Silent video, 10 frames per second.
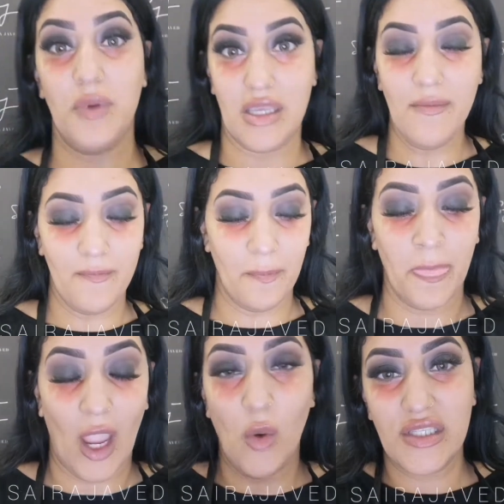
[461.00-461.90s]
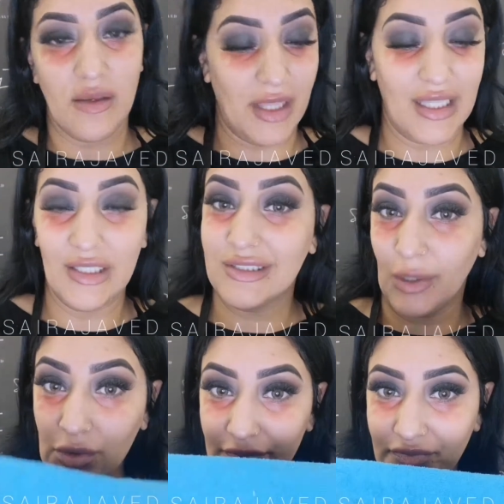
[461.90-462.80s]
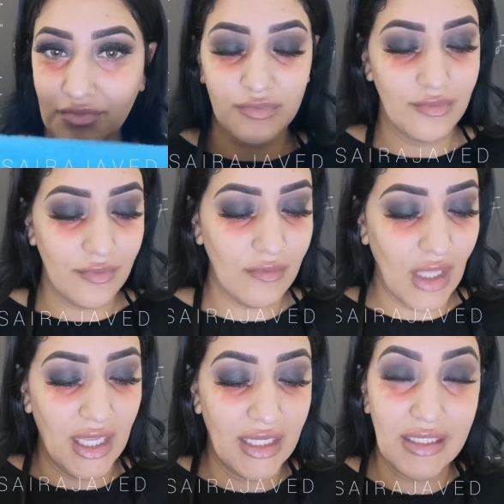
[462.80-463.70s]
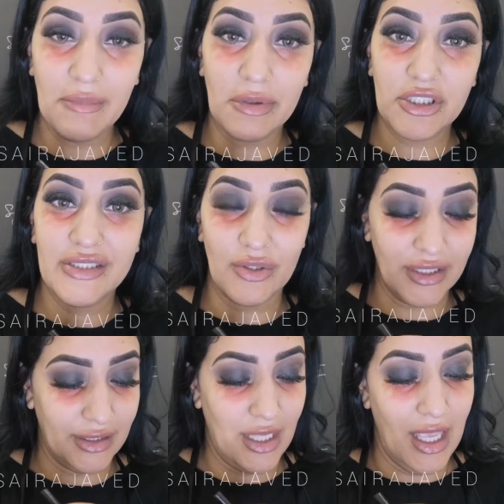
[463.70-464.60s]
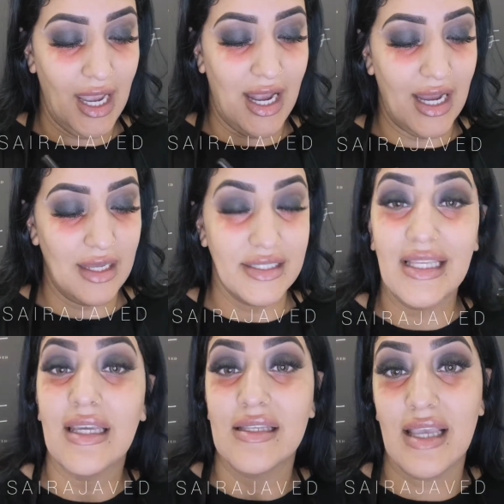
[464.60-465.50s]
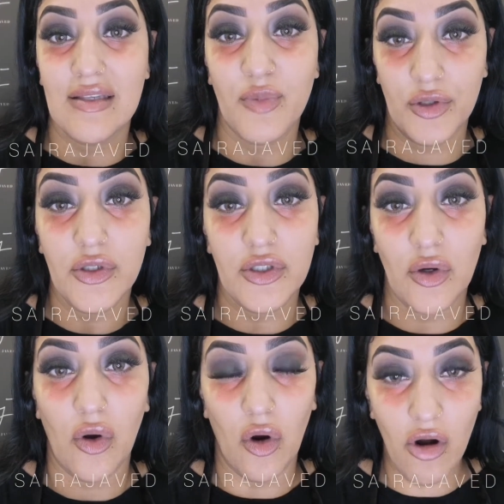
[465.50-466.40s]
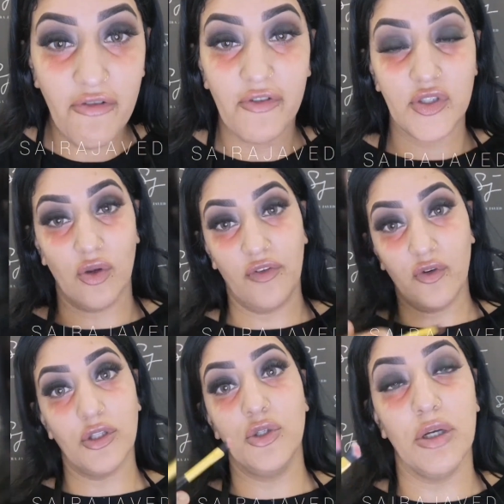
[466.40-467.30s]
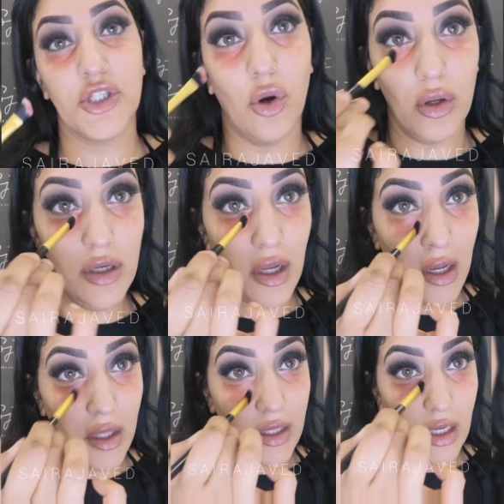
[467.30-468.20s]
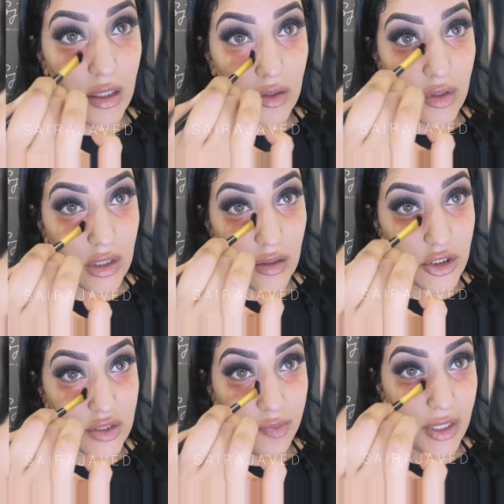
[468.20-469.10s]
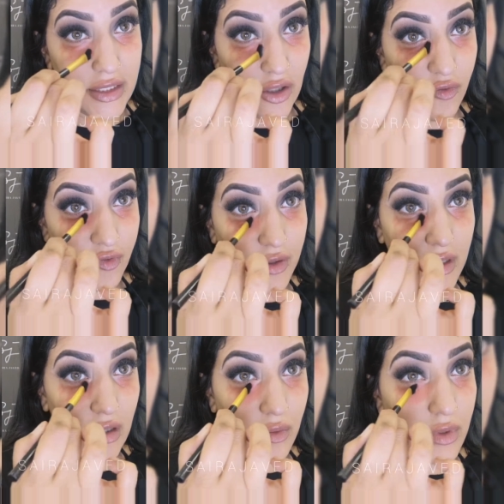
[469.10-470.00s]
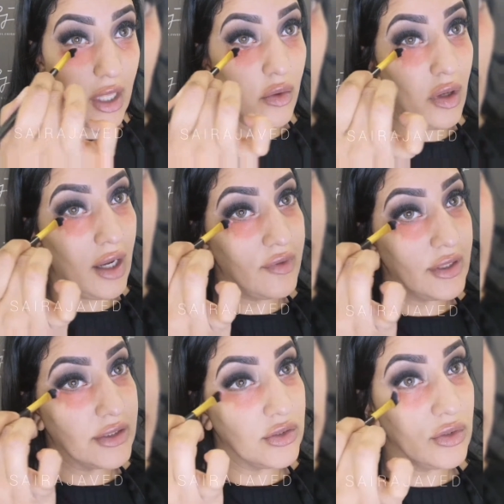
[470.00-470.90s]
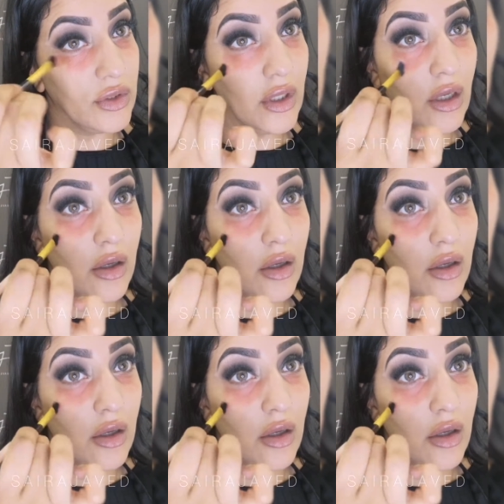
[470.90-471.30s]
would be, I always keep like a little towel, and I clean my brushes on it, and take the excess product off. So if you've got too much on, then you can just blend it out further without having to,